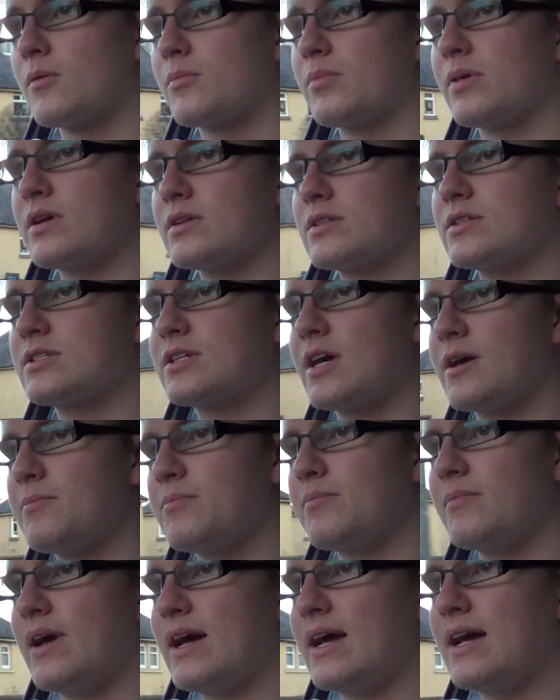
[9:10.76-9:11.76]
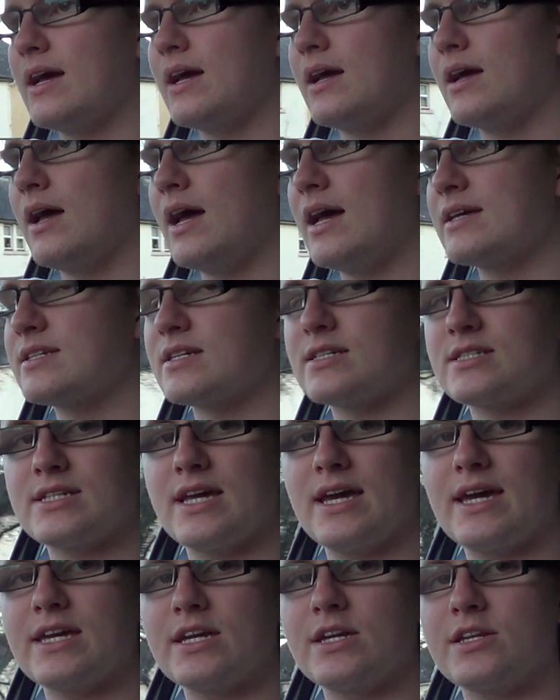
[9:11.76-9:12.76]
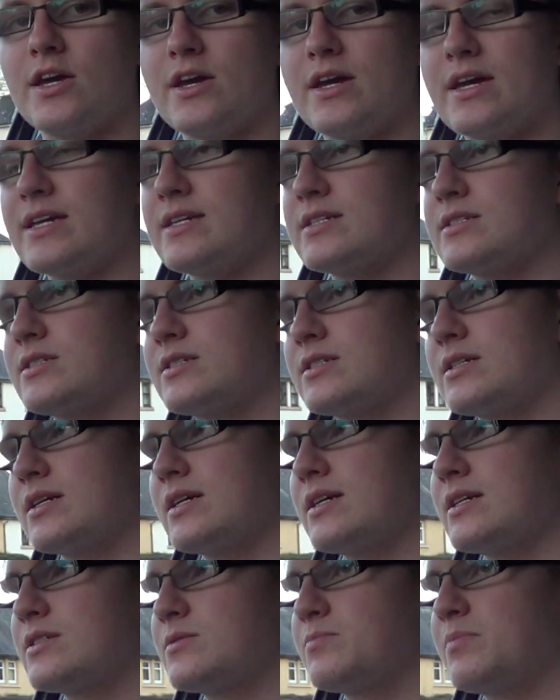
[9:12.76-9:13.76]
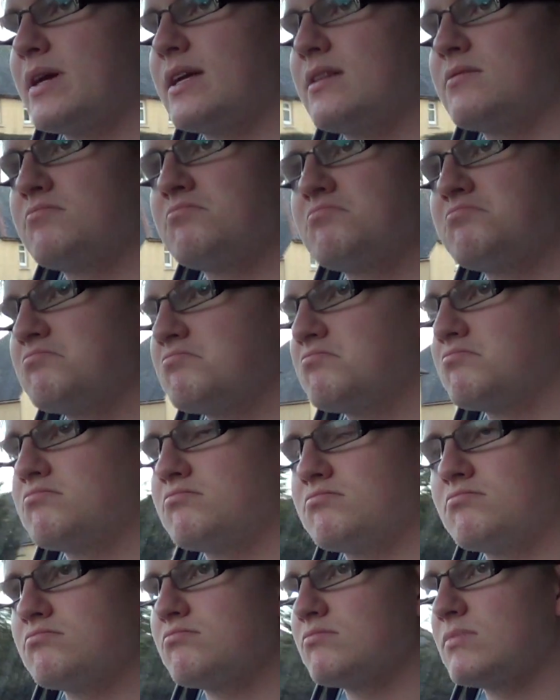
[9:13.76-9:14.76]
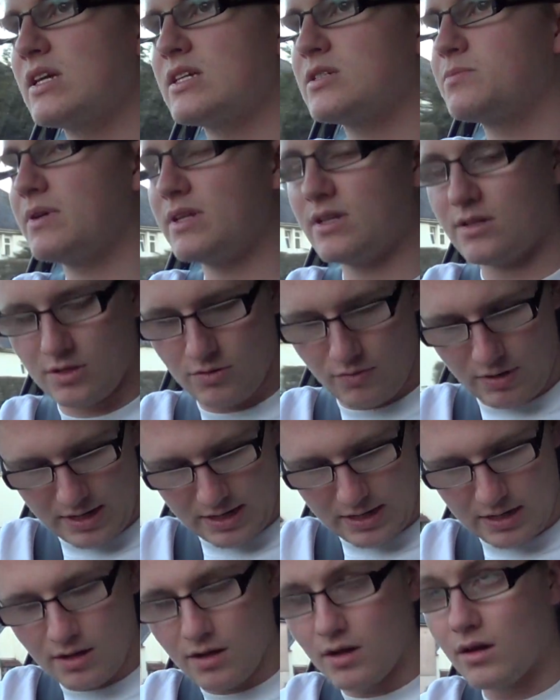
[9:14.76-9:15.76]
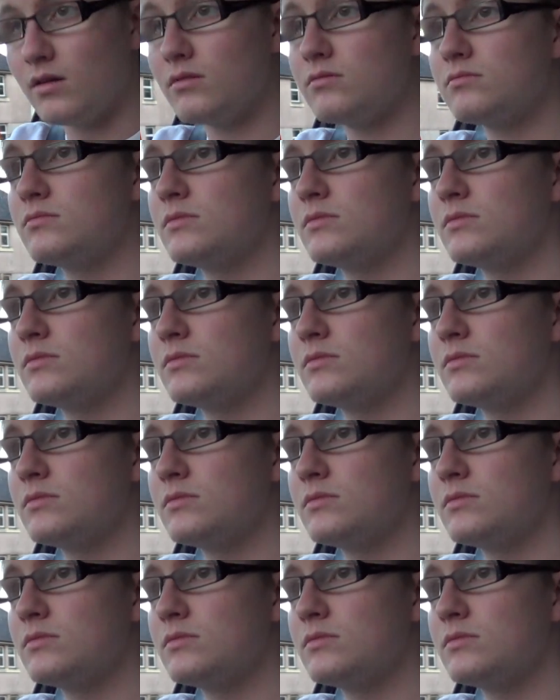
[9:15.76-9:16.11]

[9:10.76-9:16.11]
But as I say, you know, it's been a great car,